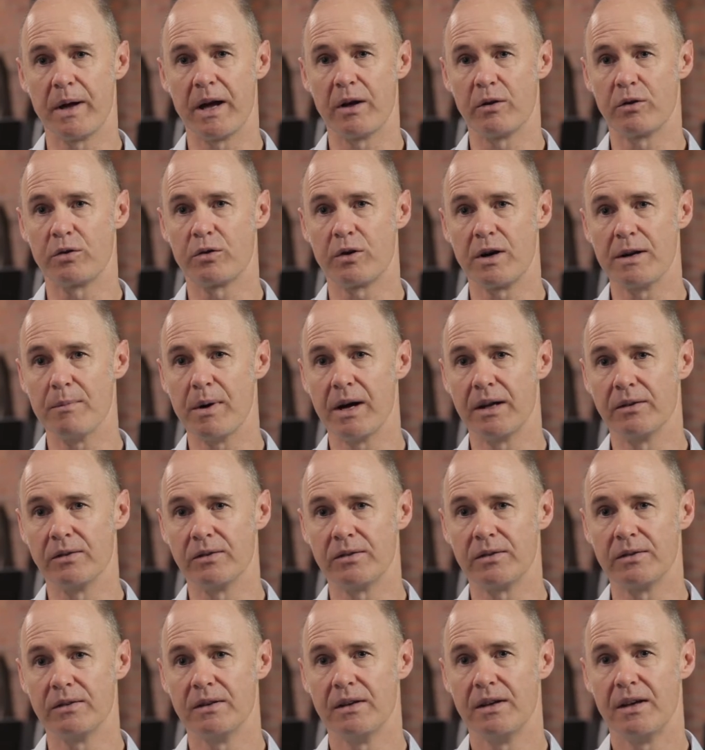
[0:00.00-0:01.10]
of about 3
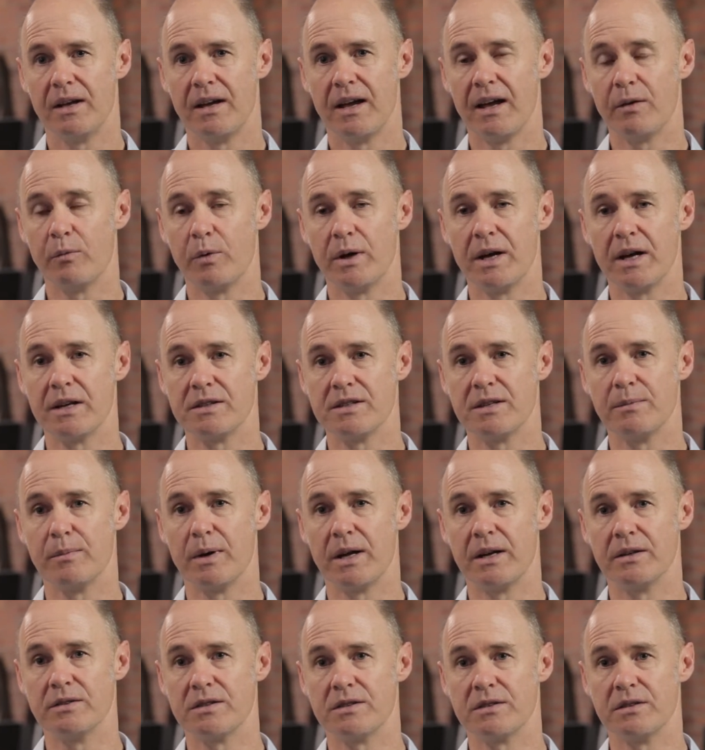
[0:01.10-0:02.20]
months? And we actually
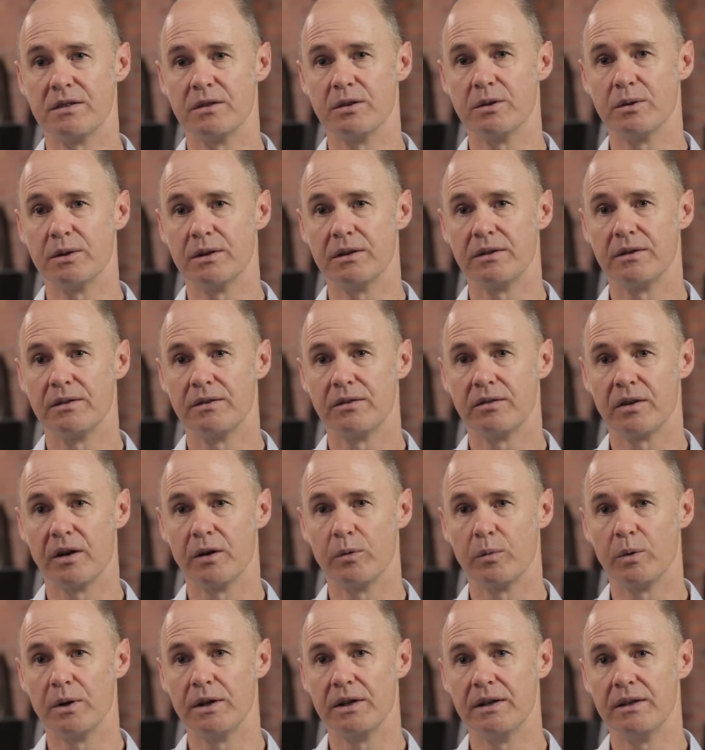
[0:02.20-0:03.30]
managed to do it.
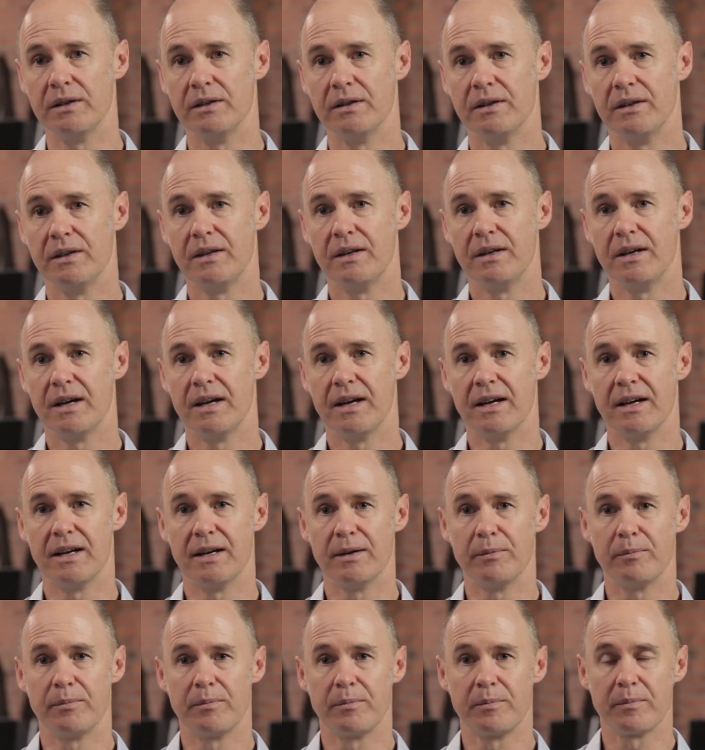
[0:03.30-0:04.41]
So we
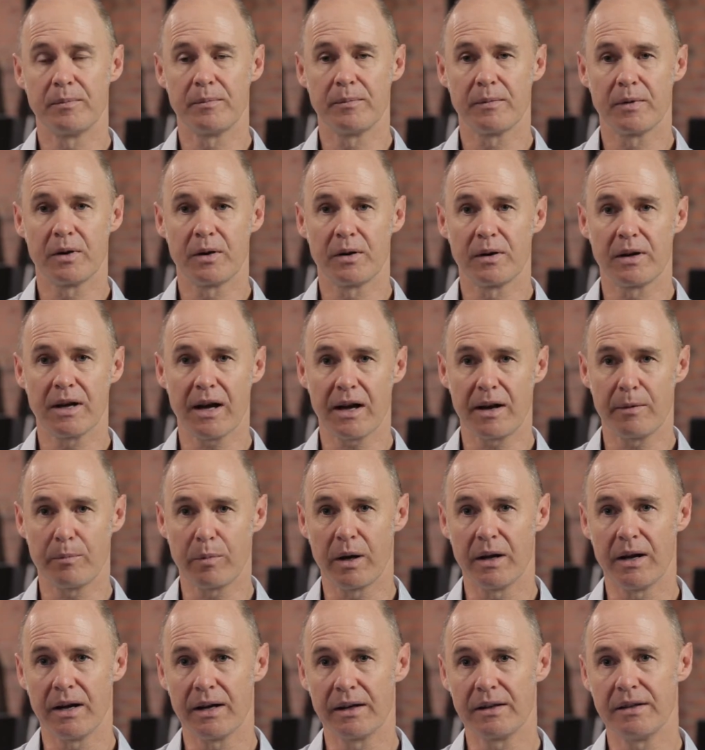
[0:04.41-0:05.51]
cut a
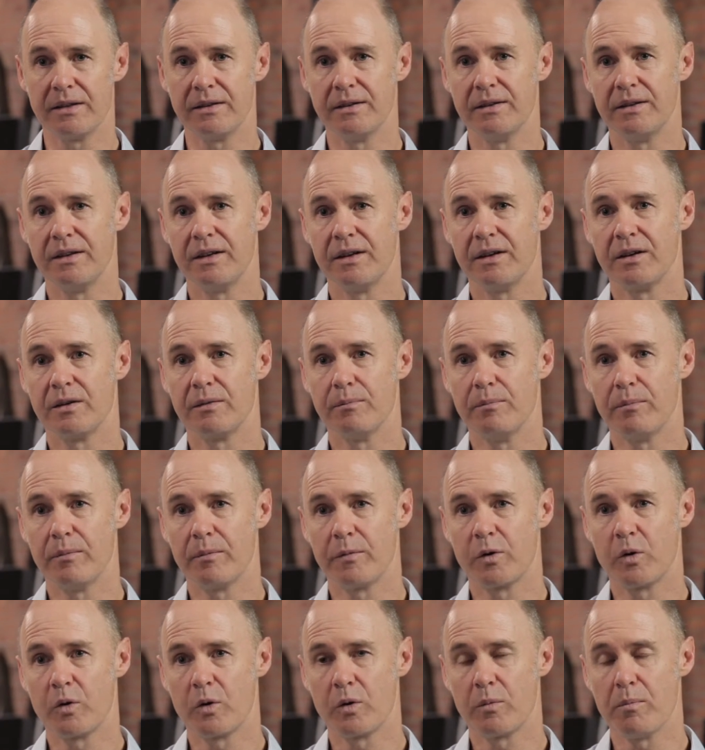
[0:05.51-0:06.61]
plug,
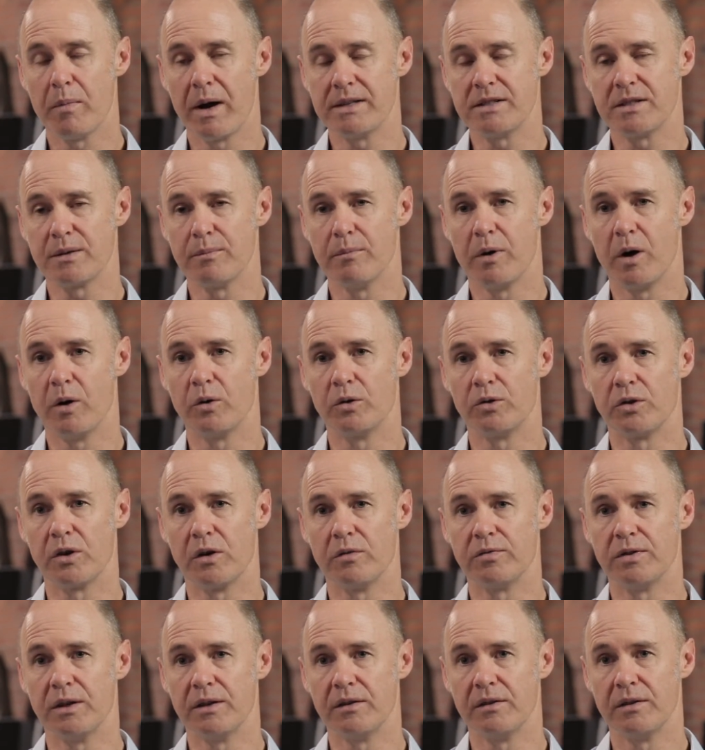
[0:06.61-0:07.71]
made some moulds
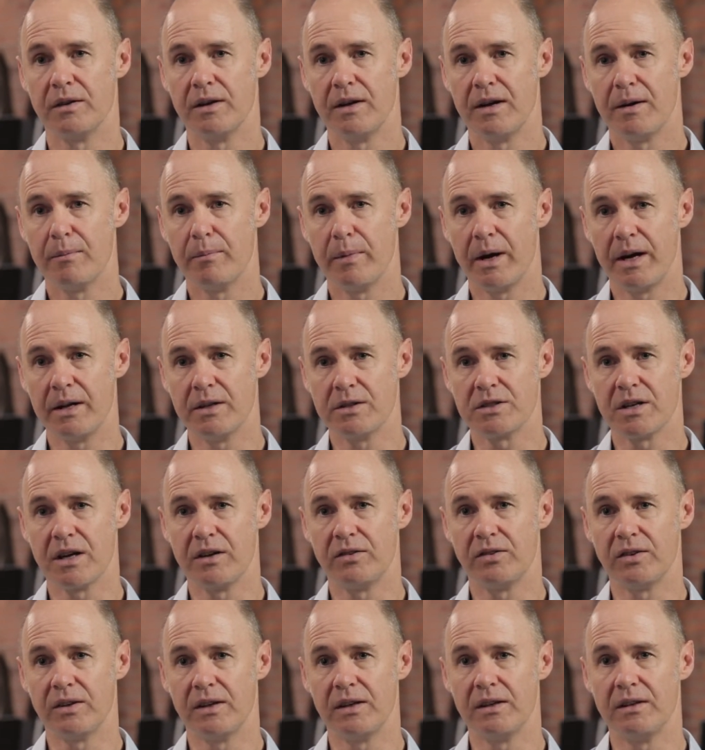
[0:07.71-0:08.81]
off it, made a
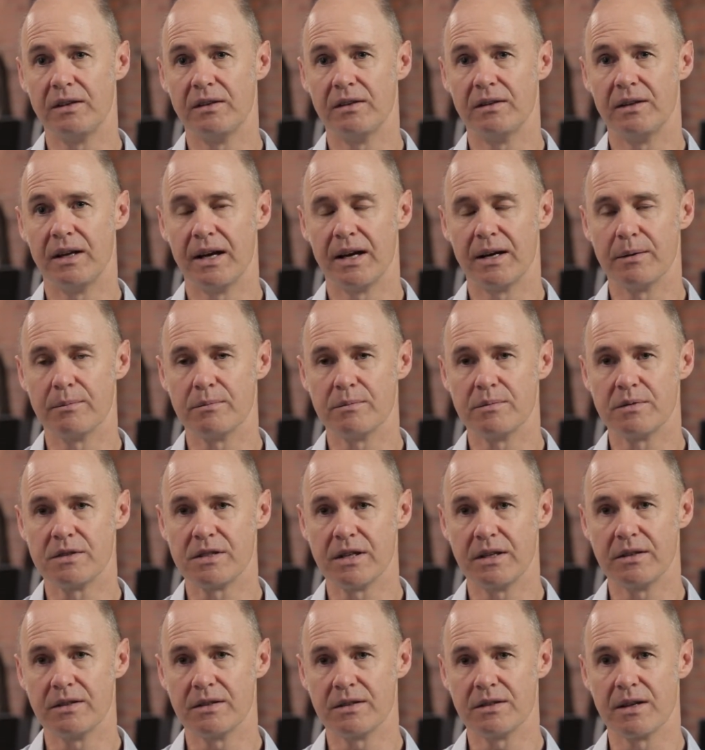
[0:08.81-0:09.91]
chassis,
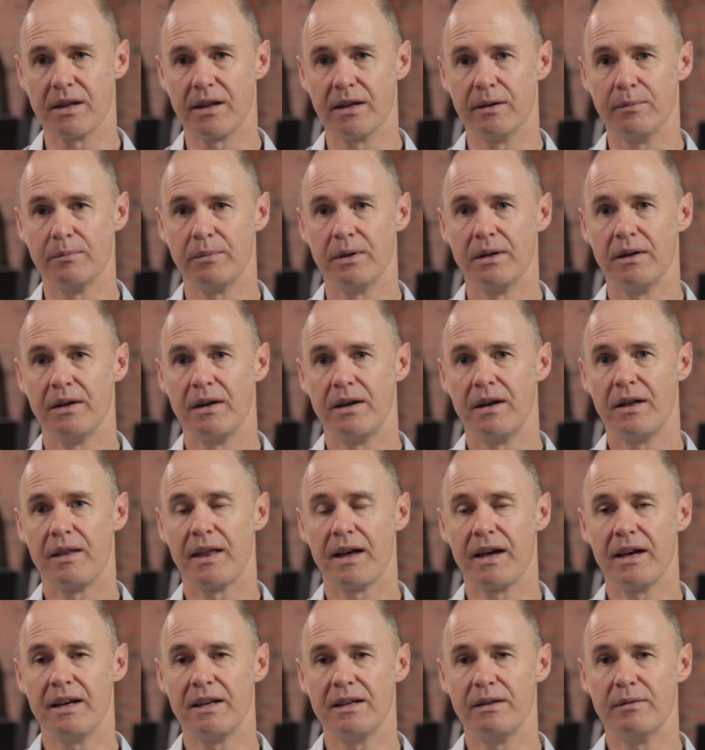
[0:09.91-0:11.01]
sent it to them.
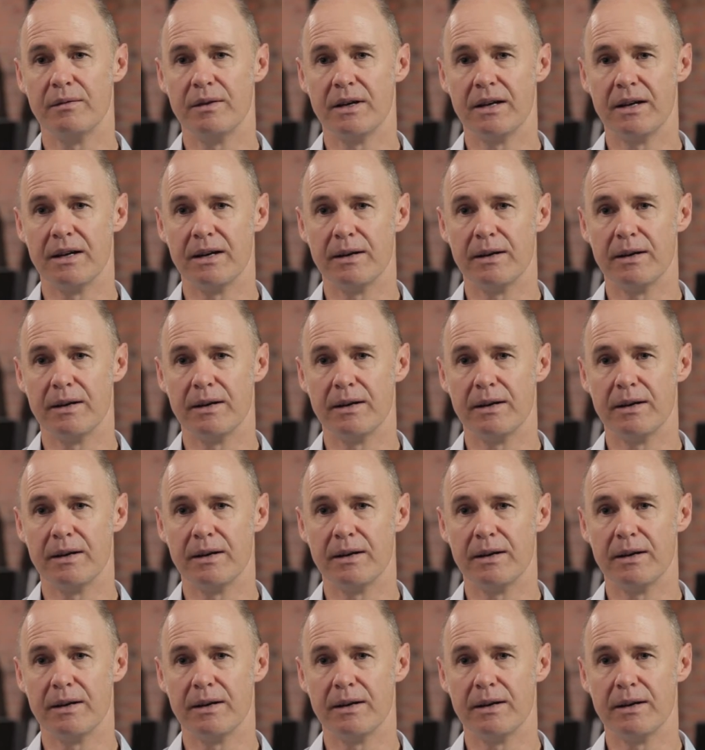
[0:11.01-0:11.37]
They